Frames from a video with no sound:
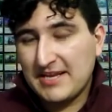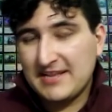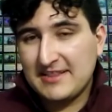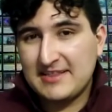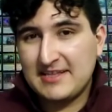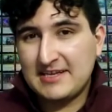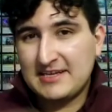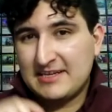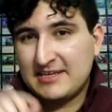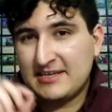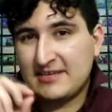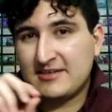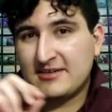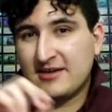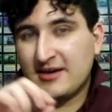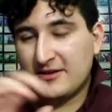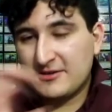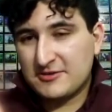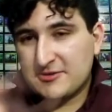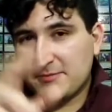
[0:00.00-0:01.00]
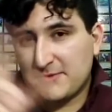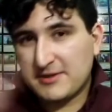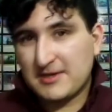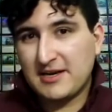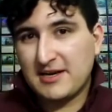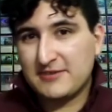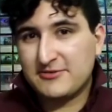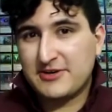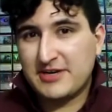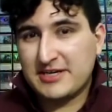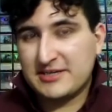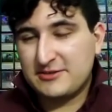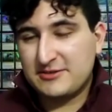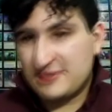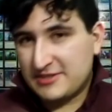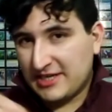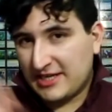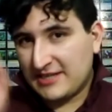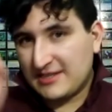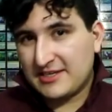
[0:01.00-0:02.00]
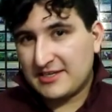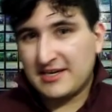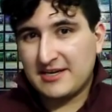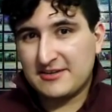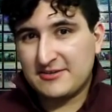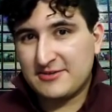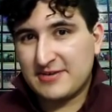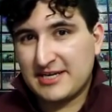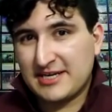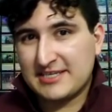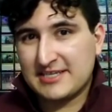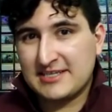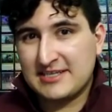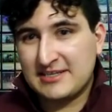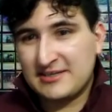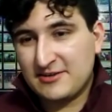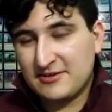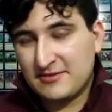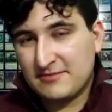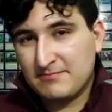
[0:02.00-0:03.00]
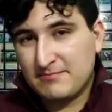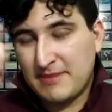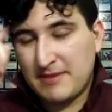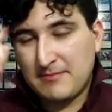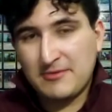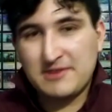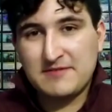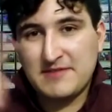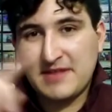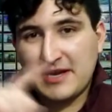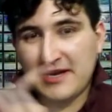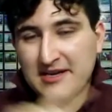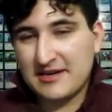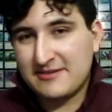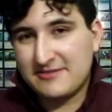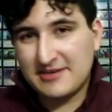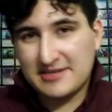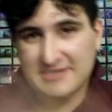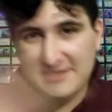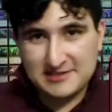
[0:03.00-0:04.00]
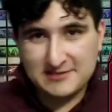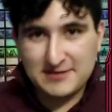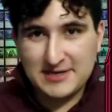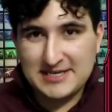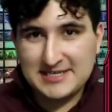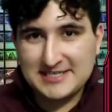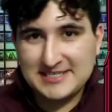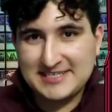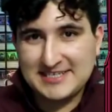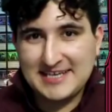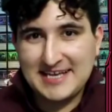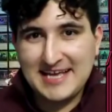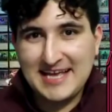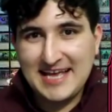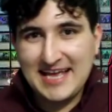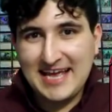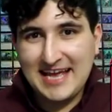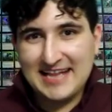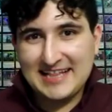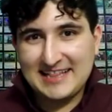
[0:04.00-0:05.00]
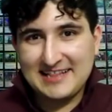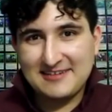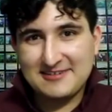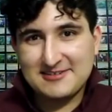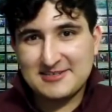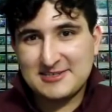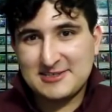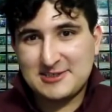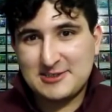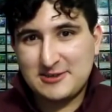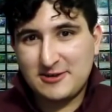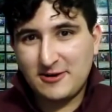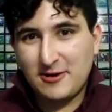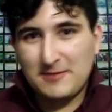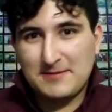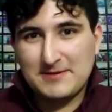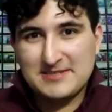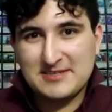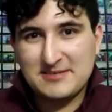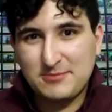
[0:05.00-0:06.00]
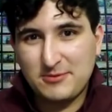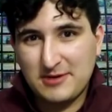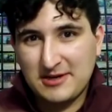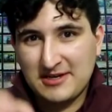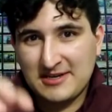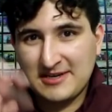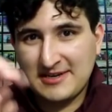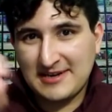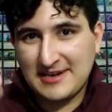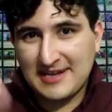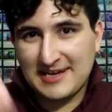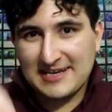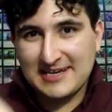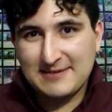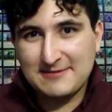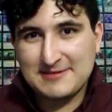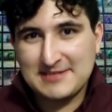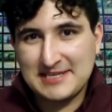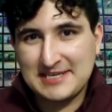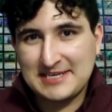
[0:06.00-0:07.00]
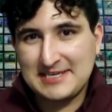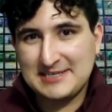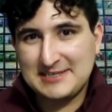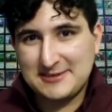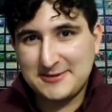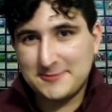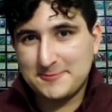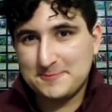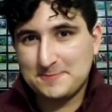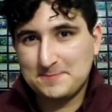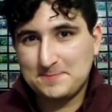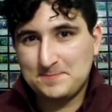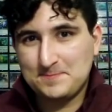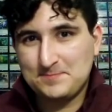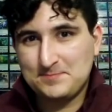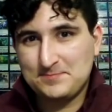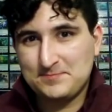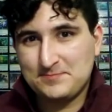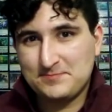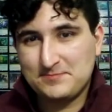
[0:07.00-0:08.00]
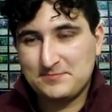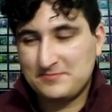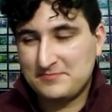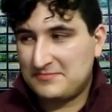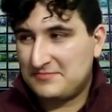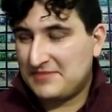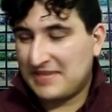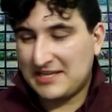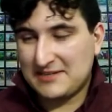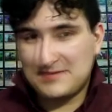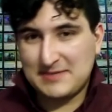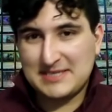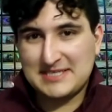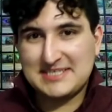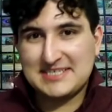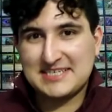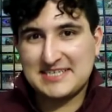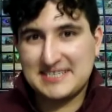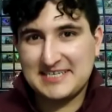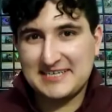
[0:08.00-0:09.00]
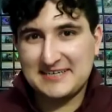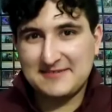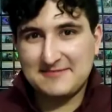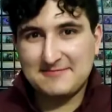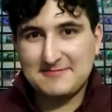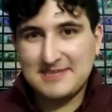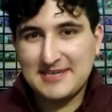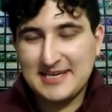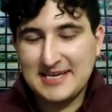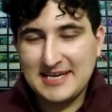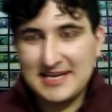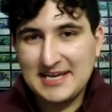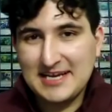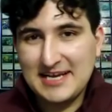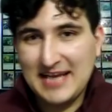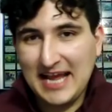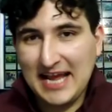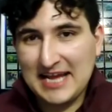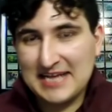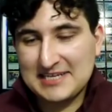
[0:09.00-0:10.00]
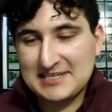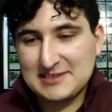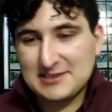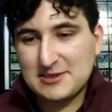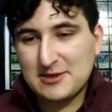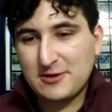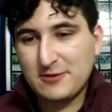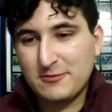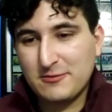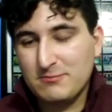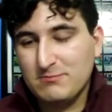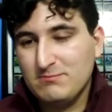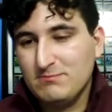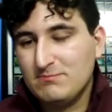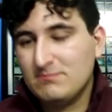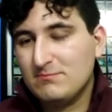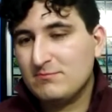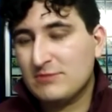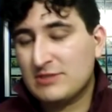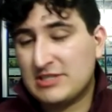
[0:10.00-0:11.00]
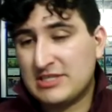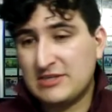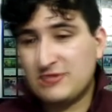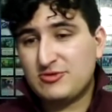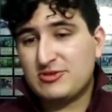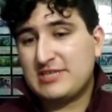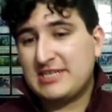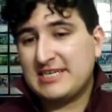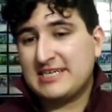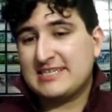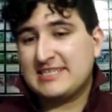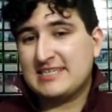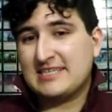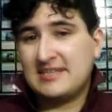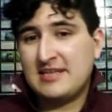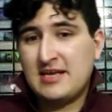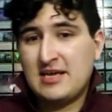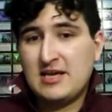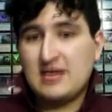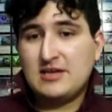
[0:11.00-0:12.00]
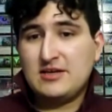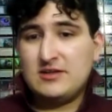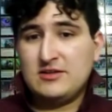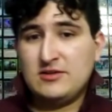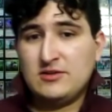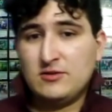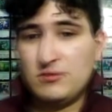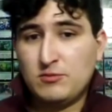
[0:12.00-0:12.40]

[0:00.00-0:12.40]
they conjure up a contract, you sign the contract, and then your memory of that contract is erased, and they'll just show up at some point and unlock it when they need you. That's basically it. And so what's interesting is that the